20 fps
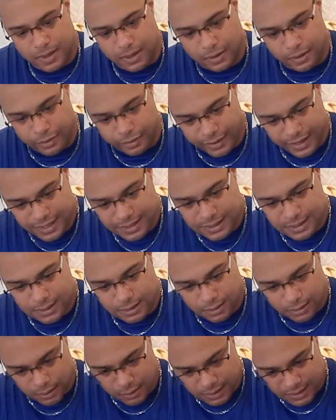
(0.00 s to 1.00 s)

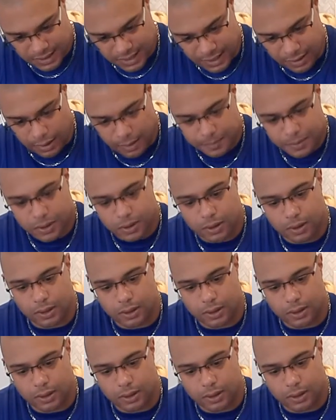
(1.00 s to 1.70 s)
this setup,